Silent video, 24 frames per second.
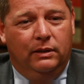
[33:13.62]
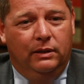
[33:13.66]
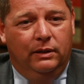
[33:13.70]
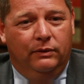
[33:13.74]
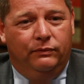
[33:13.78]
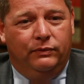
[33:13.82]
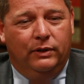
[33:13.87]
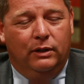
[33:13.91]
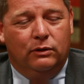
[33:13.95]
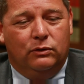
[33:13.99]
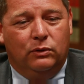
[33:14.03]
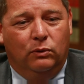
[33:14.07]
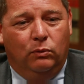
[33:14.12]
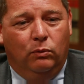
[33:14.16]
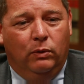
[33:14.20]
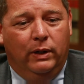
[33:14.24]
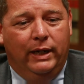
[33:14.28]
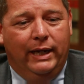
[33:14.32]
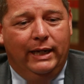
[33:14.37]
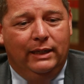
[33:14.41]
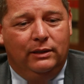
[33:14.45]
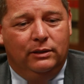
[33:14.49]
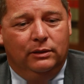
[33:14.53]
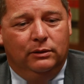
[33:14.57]
if there's a
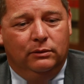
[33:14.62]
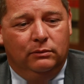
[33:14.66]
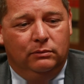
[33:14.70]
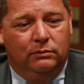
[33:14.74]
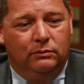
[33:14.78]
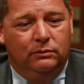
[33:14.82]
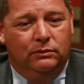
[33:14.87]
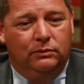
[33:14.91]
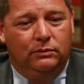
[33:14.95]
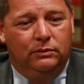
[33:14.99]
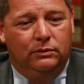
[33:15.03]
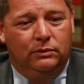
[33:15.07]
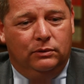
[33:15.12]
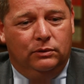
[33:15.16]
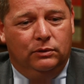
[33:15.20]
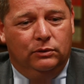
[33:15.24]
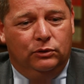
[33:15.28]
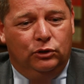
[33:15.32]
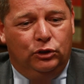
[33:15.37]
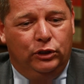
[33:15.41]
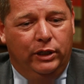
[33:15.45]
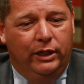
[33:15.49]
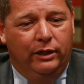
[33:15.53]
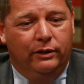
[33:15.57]
way to, to
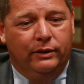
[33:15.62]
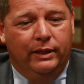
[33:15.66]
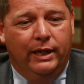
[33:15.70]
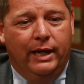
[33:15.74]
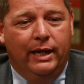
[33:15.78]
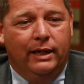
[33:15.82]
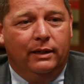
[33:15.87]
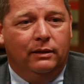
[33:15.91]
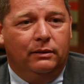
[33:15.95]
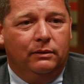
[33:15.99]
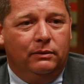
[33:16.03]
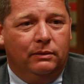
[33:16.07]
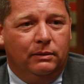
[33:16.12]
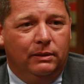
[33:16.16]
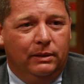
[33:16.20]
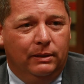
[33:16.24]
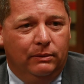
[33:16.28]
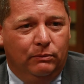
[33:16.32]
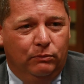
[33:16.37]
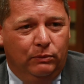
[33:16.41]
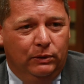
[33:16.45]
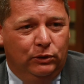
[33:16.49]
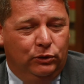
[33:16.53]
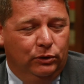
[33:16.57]
share that,
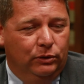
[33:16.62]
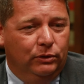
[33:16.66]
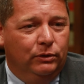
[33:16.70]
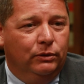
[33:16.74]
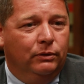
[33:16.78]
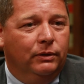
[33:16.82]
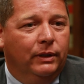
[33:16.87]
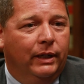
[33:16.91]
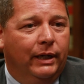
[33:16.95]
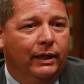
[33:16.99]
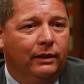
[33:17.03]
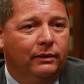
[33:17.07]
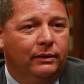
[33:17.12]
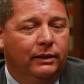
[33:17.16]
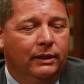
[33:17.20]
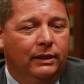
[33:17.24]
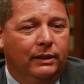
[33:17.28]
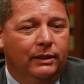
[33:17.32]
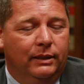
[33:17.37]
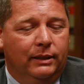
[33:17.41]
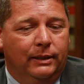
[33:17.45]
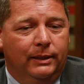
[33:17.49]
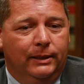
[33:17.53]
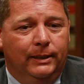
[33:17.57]
we should do that.
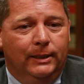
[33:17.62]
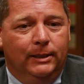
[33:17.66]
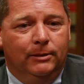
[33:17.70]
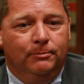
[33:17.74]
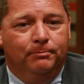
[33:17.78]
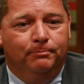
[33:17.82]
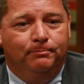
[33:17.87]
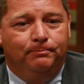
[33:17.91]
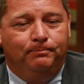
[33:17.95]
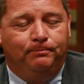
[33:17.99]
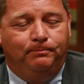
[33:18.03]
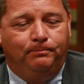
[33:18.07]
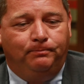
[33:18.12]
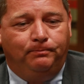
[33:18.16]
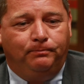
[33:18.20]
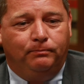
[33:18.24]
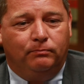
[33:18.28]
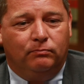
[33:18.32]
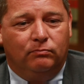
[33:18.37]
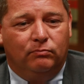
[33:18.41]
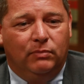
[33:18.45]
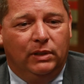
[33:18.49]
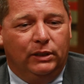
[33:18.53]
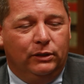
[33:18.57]
Um,
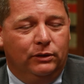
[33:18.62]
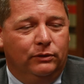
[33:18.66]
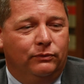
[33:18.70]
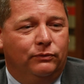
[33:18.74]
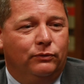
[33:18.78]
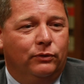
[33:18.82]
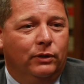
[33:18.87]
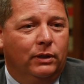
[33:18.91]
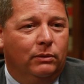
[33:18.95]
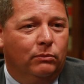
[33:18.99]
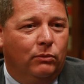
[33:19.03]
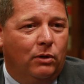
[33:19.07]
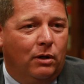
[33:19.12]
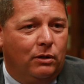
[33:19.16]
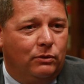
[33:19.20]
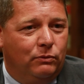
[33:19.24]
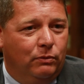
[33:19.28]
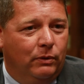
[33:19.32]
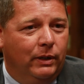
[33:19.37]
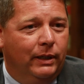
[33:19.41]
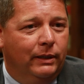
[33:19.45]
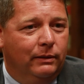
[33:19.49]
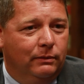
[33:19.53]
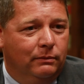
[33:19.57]
my good friend Mark
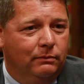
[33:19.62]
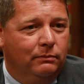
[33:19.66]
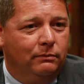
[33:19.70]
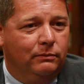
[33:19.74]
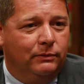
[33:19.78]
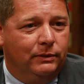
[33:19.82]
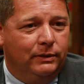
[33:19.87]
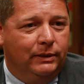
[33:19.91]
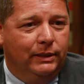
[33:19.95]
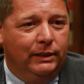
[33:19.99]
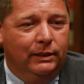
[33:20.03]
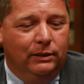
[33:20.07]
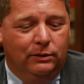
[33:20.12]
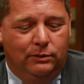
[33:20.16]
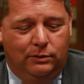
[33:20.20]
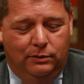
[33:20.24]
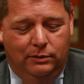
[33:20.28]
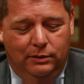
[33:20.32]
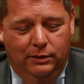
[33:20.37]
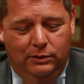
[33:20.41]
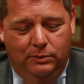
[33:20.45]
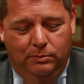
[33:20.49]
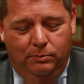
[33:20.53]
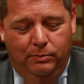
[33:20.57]
Twain said it's,
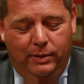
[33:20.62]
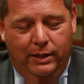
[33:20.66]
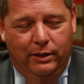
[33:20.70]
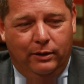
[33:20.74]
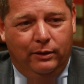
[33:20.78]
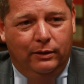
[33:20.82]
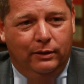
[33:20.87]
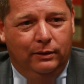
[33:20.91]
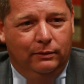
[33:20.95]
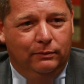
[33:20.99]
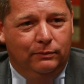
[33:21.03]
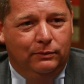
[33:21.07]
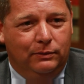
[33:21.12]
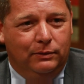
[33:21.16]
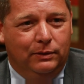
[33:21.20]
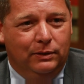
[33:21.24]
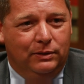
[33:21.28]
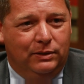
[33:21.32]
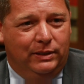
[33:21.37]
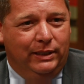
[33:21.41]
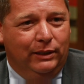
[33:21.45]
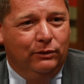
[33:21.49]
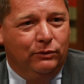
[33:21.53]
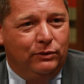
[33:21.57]
it's better to, to
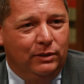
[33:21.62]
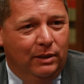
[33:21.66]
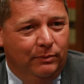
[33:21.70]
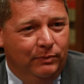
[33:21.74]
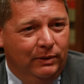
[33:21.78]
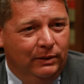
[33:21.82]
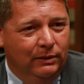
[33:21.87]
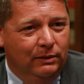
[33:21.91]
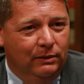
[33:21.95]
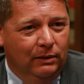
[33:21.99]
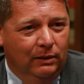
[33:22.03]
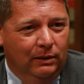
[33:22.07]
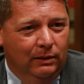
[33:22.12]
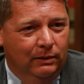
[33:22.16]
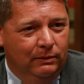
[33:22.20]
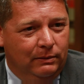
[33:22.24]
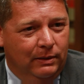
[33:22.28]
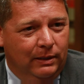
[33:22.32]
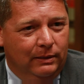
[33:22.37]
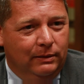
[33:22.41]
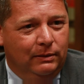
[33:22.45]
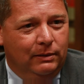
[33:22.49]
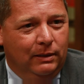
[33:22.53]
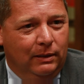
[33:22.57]
steal something to,
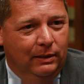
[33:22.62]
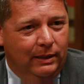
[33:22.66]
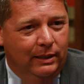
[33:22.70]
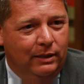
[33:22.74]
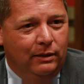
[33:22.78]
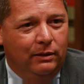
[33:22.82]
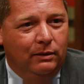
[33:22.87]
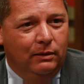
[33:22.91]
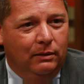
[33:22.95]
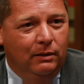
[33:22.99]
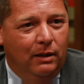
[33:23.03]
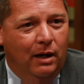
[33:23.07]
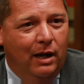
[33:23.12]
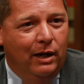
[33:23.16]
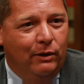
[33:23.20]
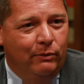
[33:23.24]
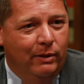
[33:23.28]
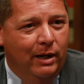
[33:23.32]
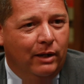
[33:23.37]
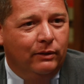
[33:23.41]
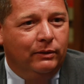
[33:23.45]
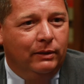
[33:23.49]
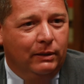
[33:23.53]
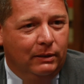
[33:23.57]
than to let it lie
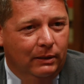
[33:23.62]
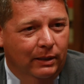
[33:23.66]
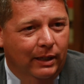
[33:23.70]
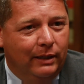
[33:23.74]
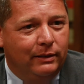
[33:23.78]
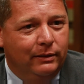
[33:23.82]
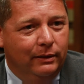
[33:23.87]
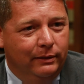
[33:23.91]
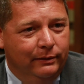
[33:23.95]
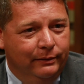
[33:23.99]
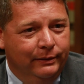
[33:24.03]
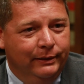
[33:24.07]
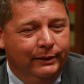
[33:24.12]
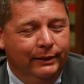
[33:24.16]
around neglected.